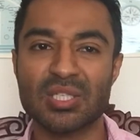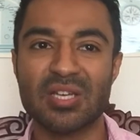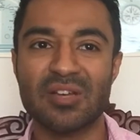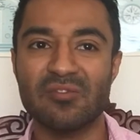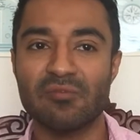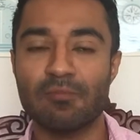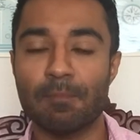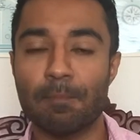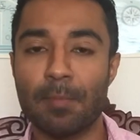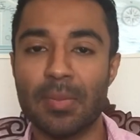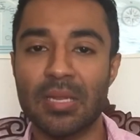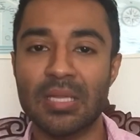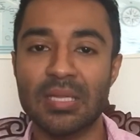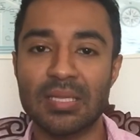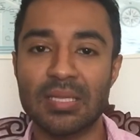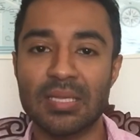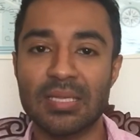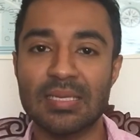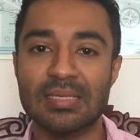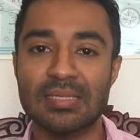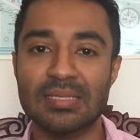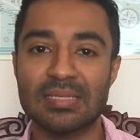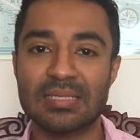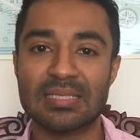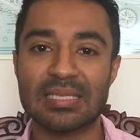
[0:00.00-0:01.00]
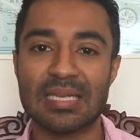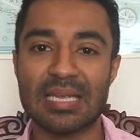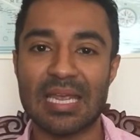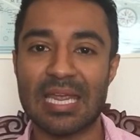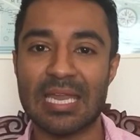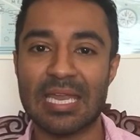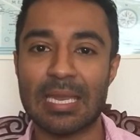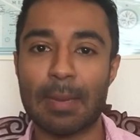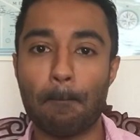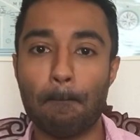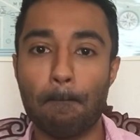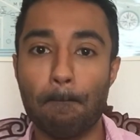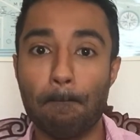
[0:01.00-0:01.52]
of millions
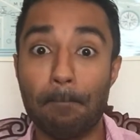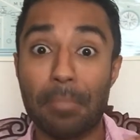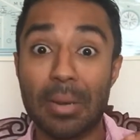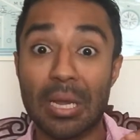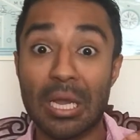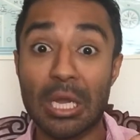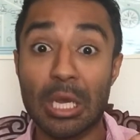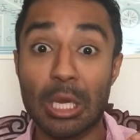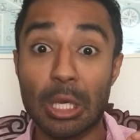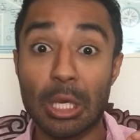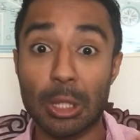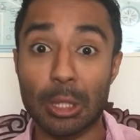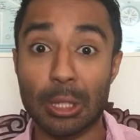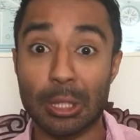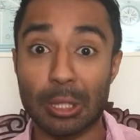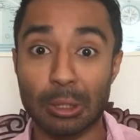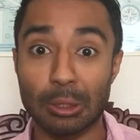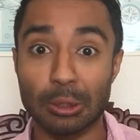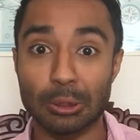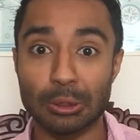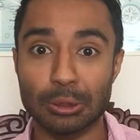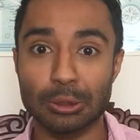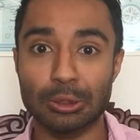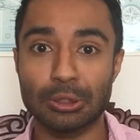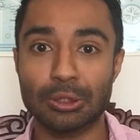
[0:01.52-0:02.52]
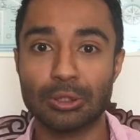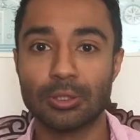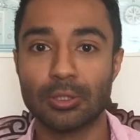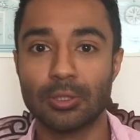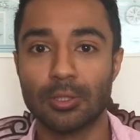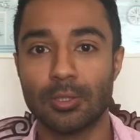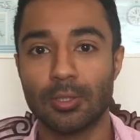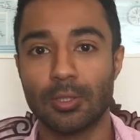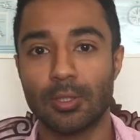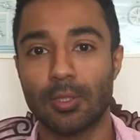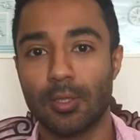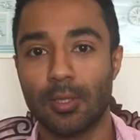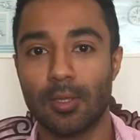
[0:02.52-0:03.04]
and billions
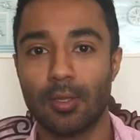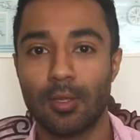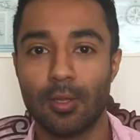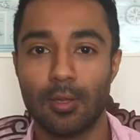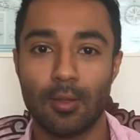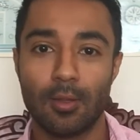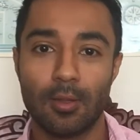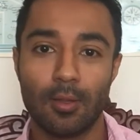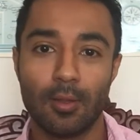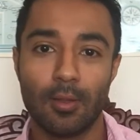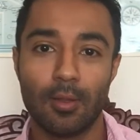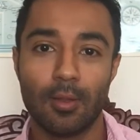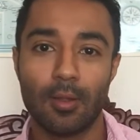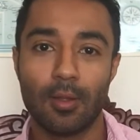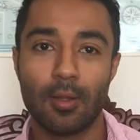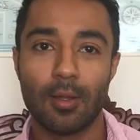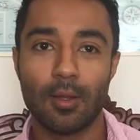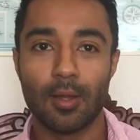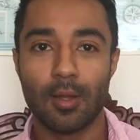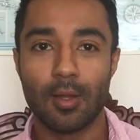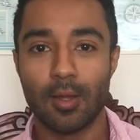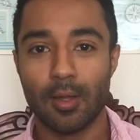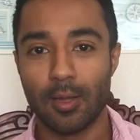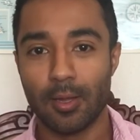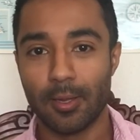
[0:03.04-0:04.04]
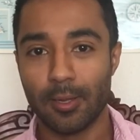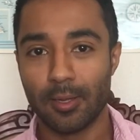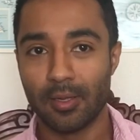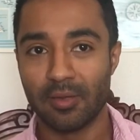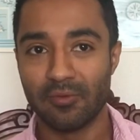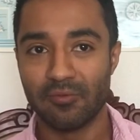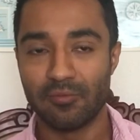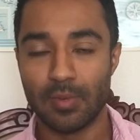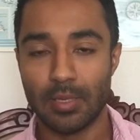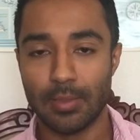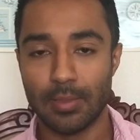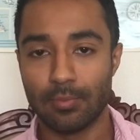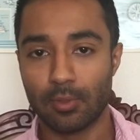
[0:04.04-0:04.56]

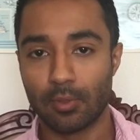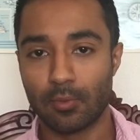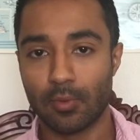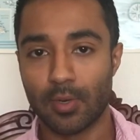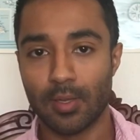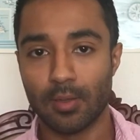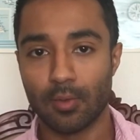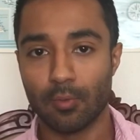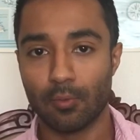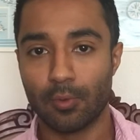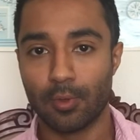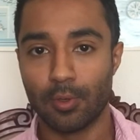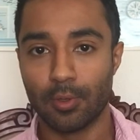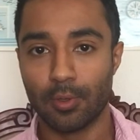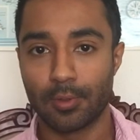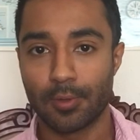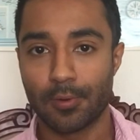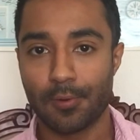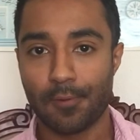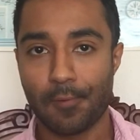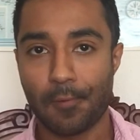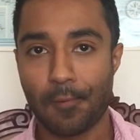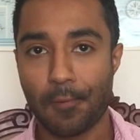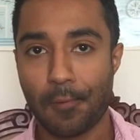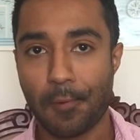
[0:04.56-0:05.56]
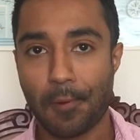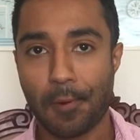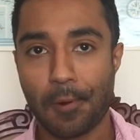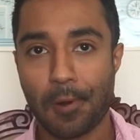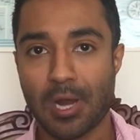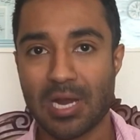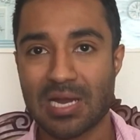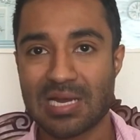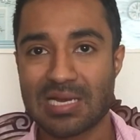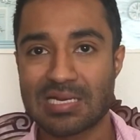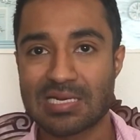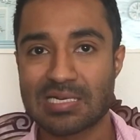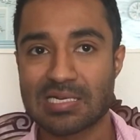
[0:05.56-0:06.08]
of people around the world
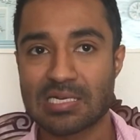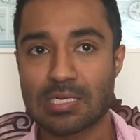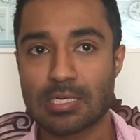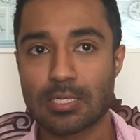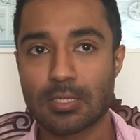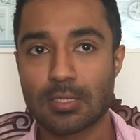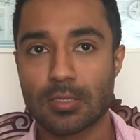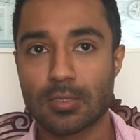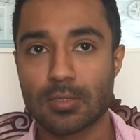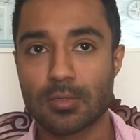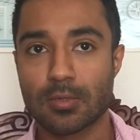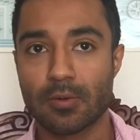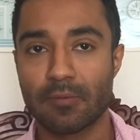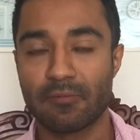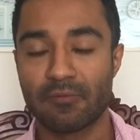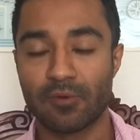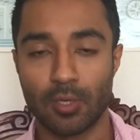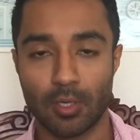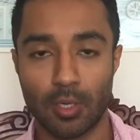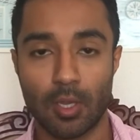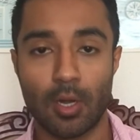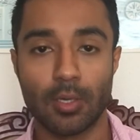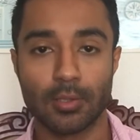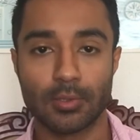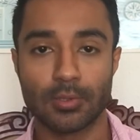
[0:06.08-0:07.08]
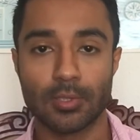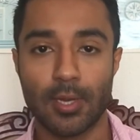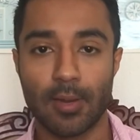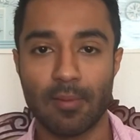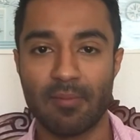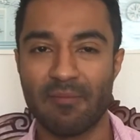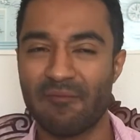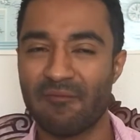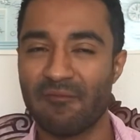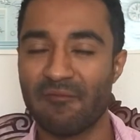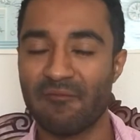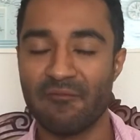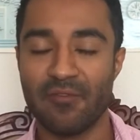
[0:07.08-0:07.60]
for a long
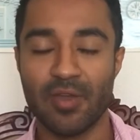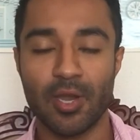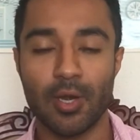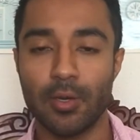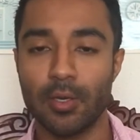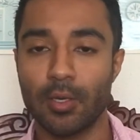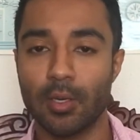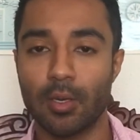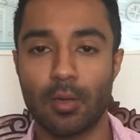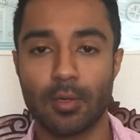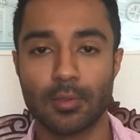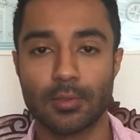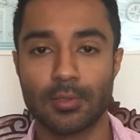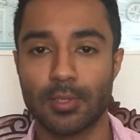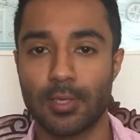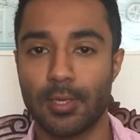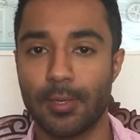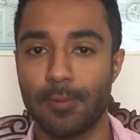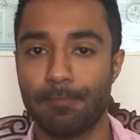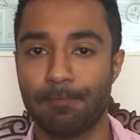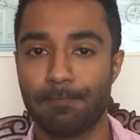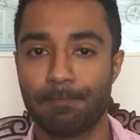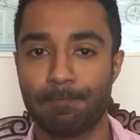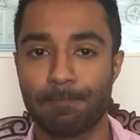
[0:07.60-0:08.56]
time, very long time.